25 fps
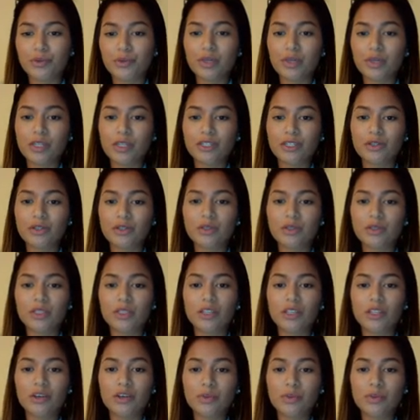we could use
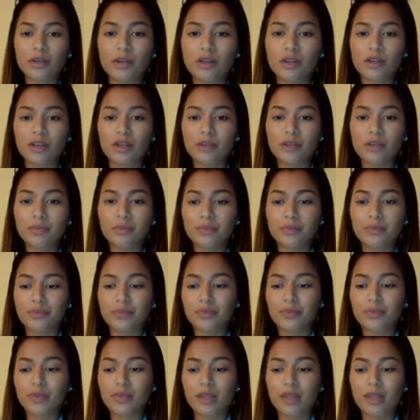the number line
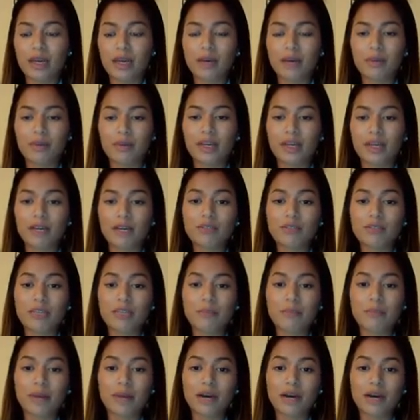by
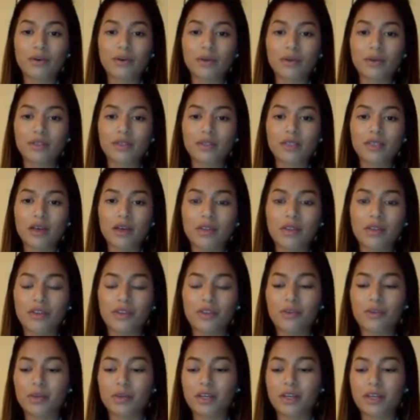counting backwards on the
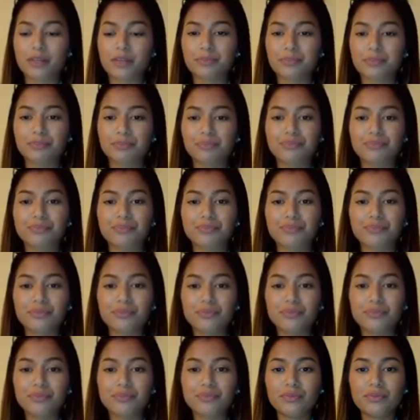number line.
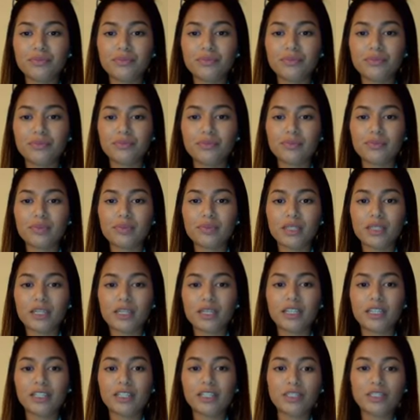
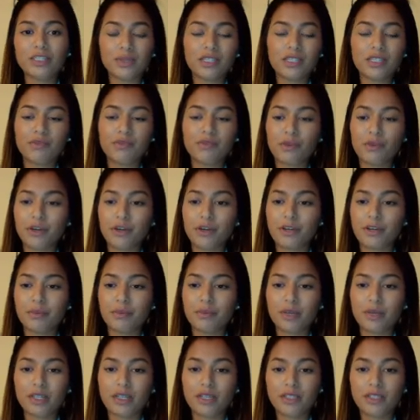Here, 24
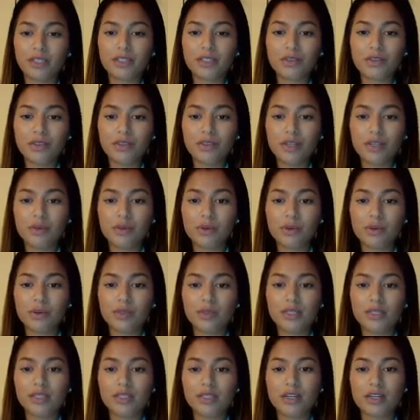minus 3, we
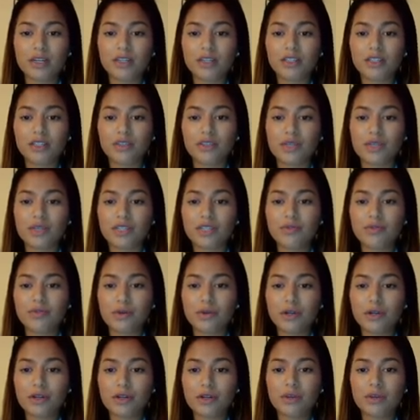would start at
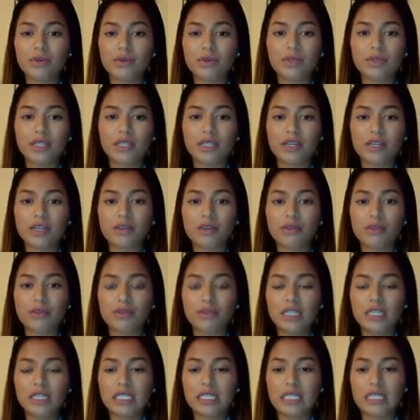24 and we would take
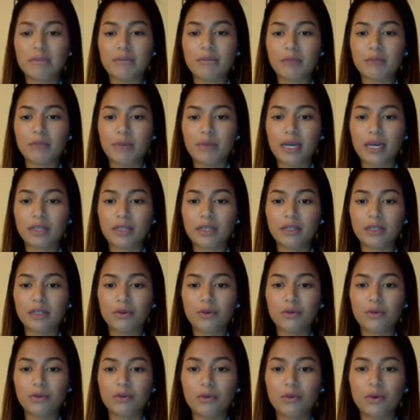3 steps back.
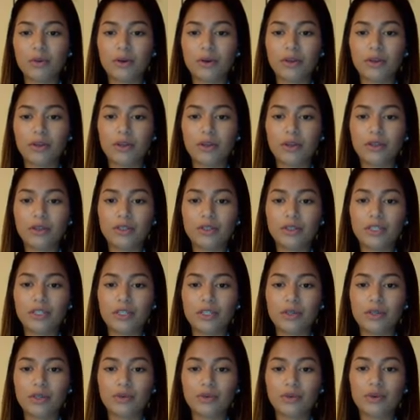1,
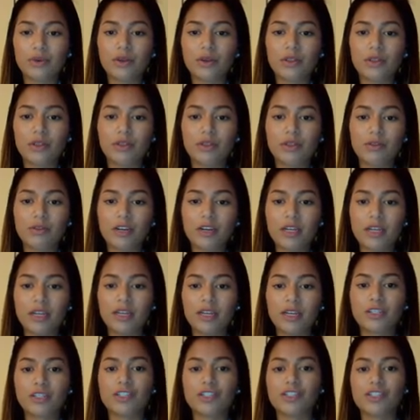2, 3,
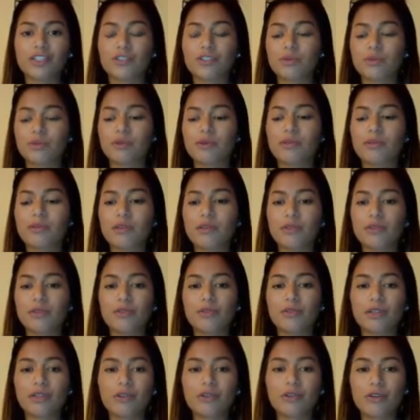and the children will
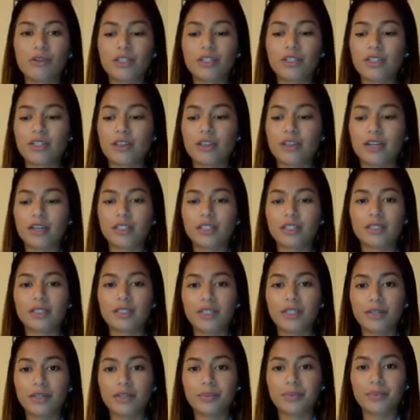record their
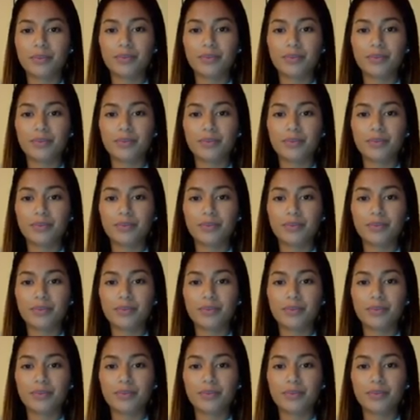answer.